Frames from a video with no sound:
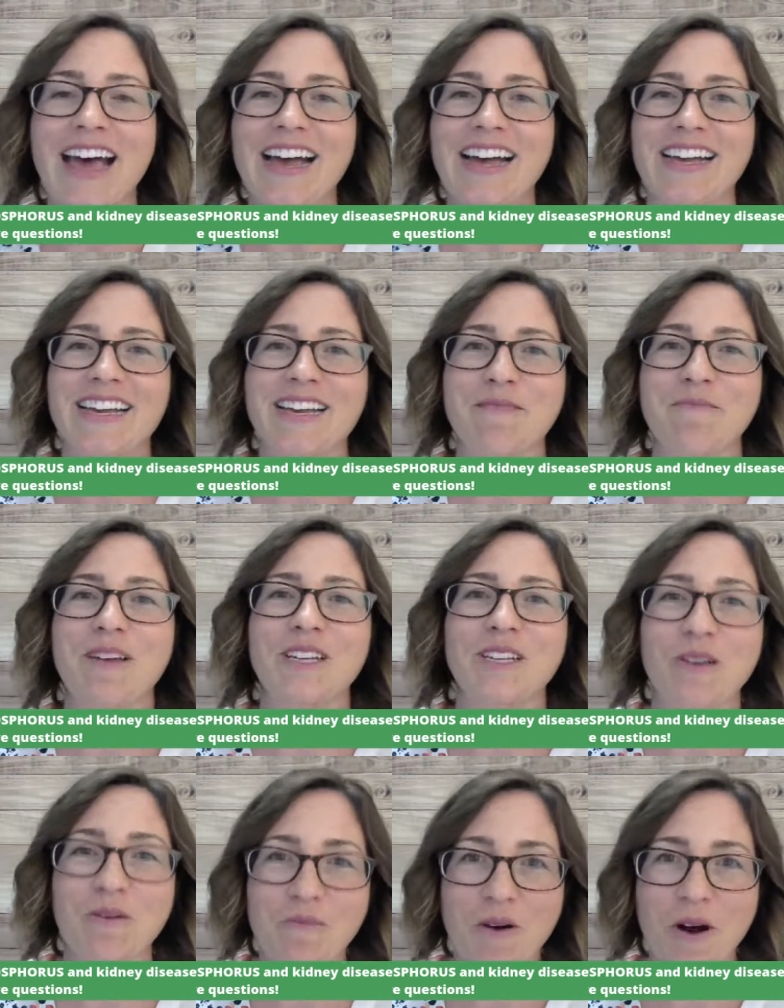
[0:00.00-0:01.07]
um,
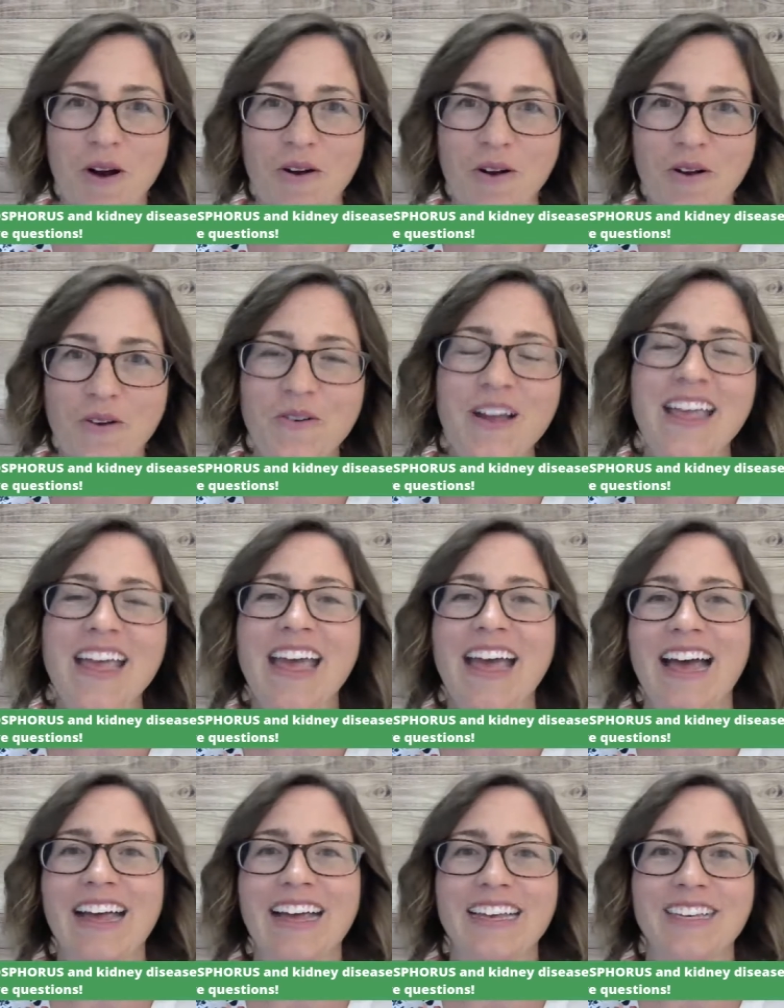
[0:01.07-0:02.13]
tomorrow.
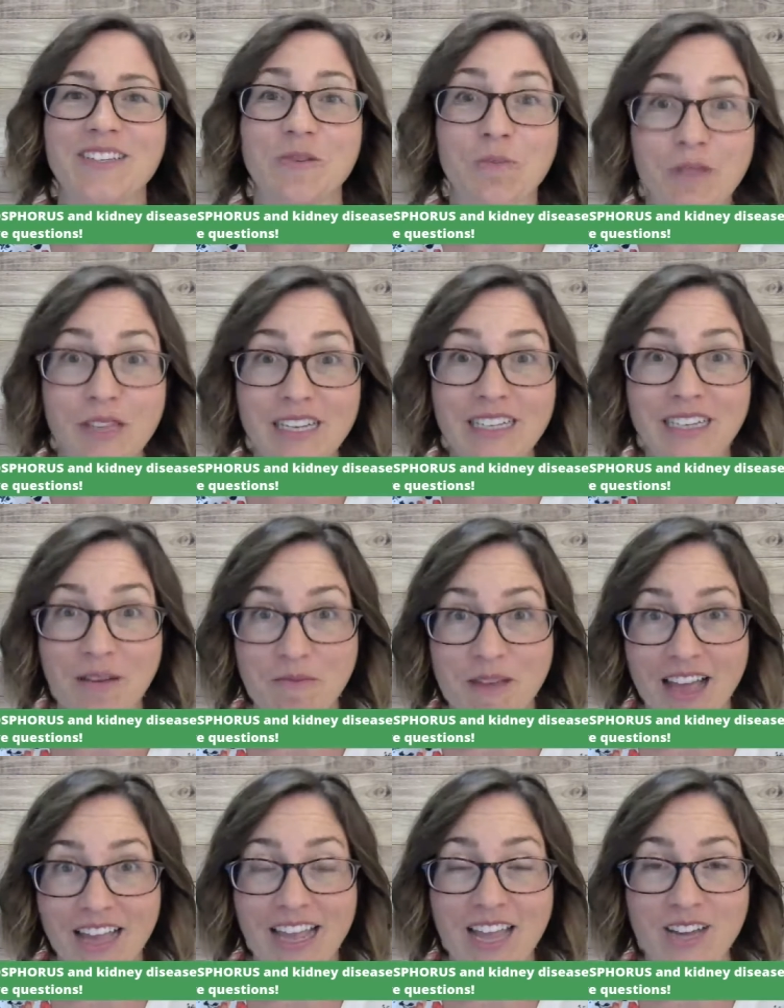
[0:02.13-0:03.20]
Uh, so please come
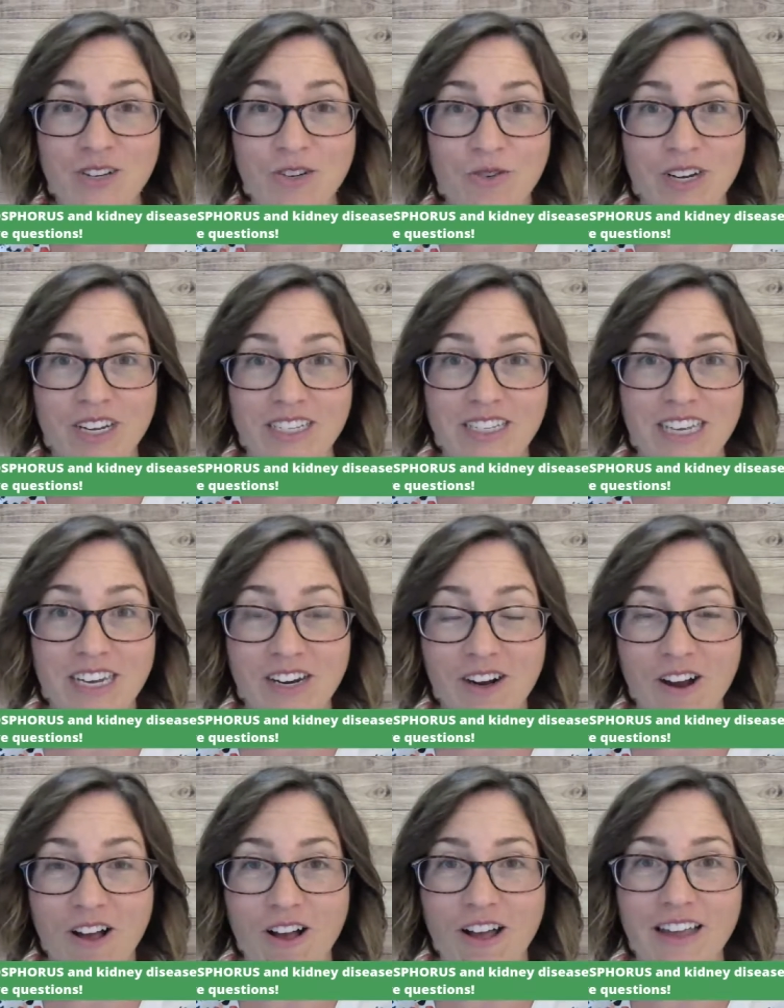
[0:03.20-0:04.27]
back and join us
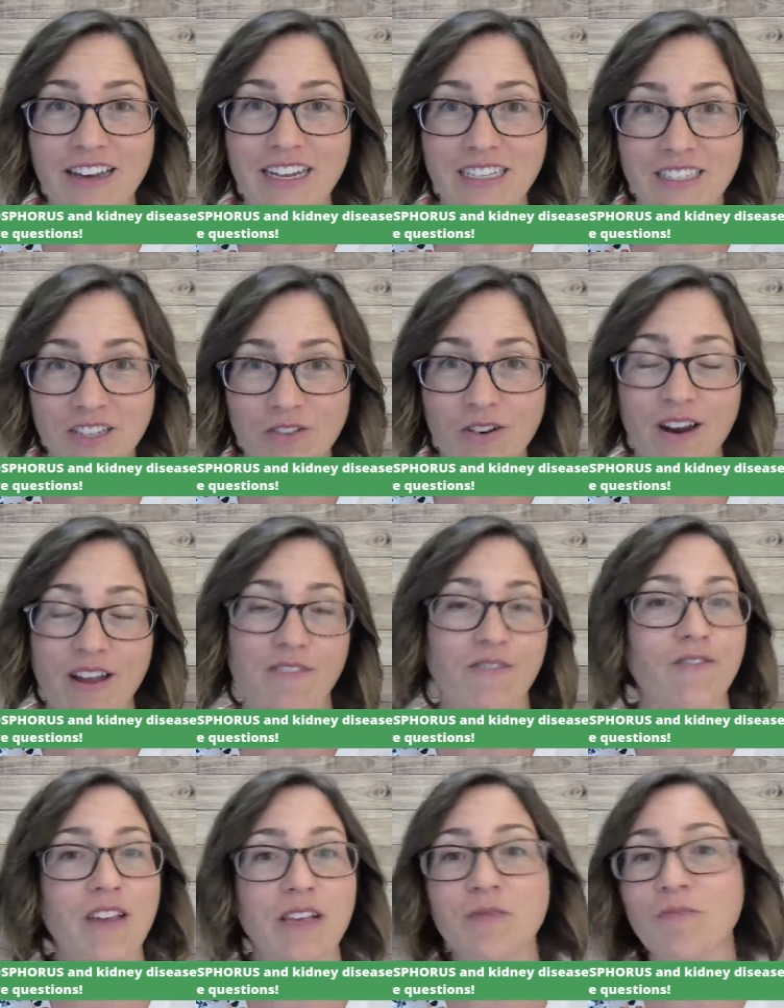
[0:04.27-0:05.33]
here on Instagram,
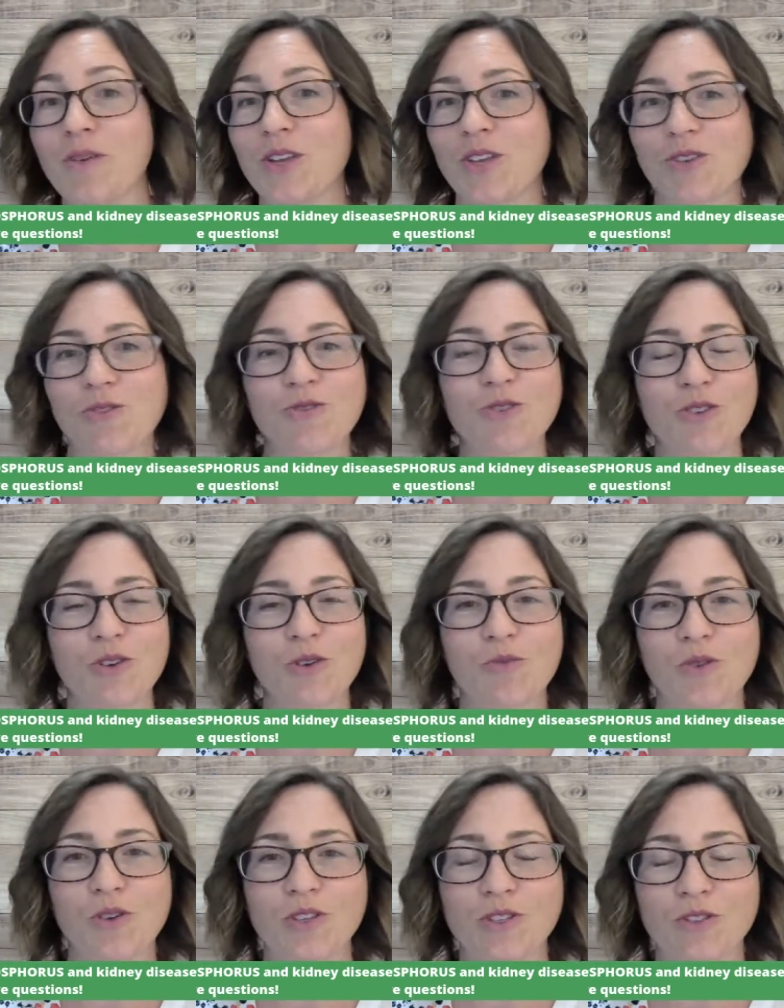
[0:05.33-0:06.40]
Facebook, YouTube.
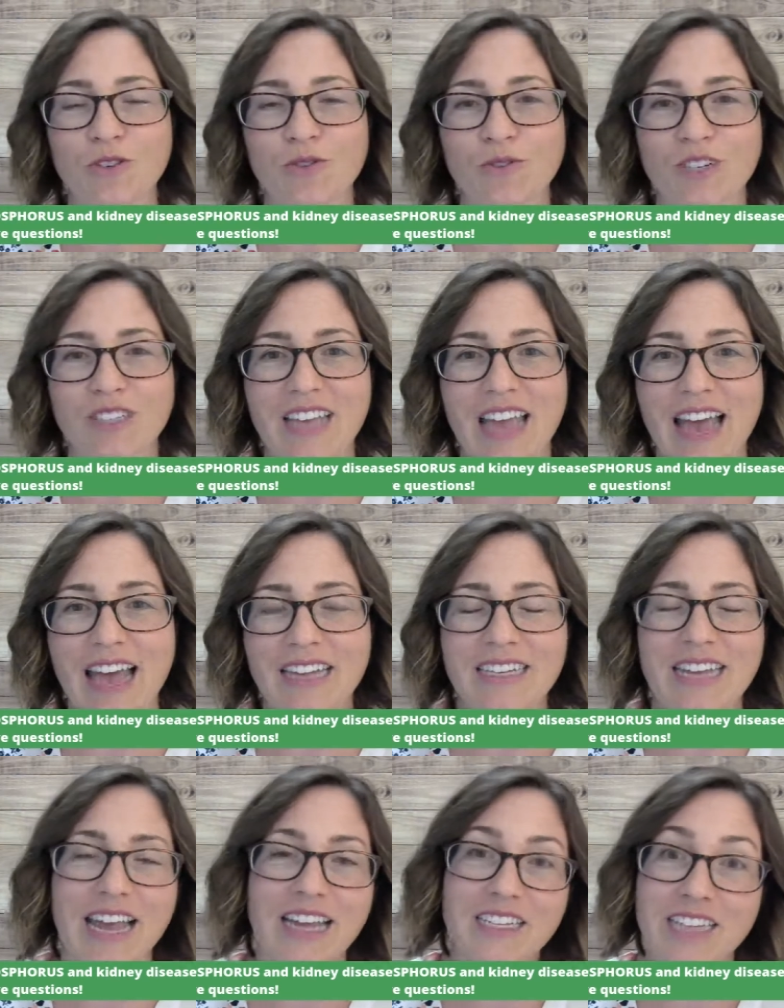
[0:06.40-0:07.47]
You can search for us at
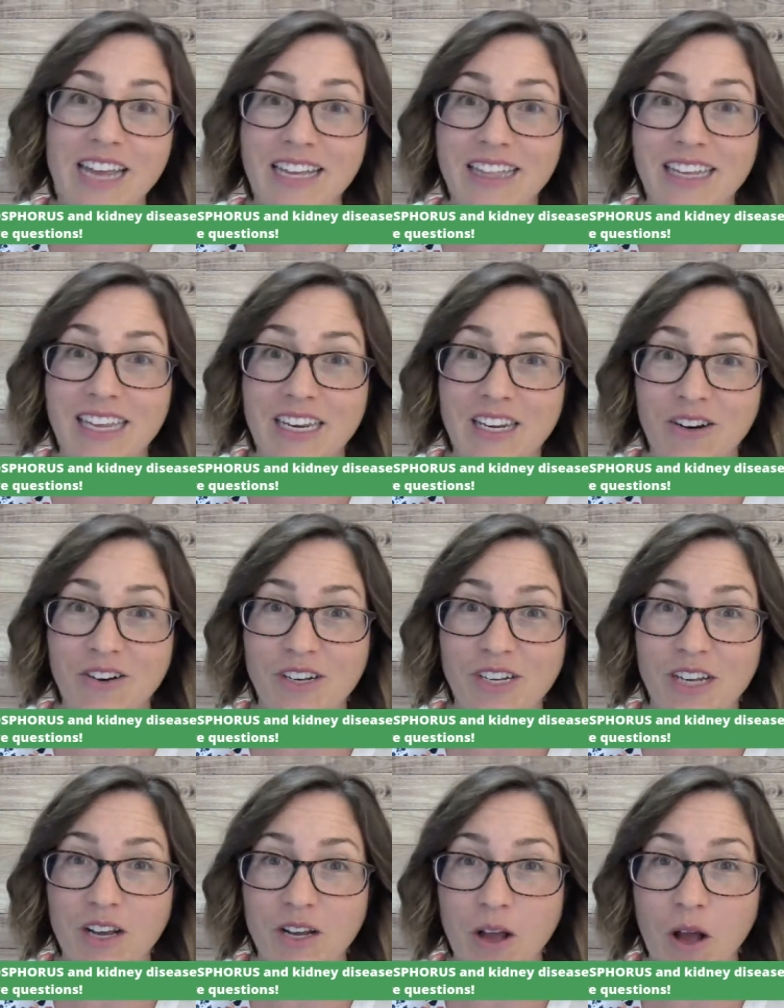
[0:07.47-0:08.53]
hashtag the kidney r d dot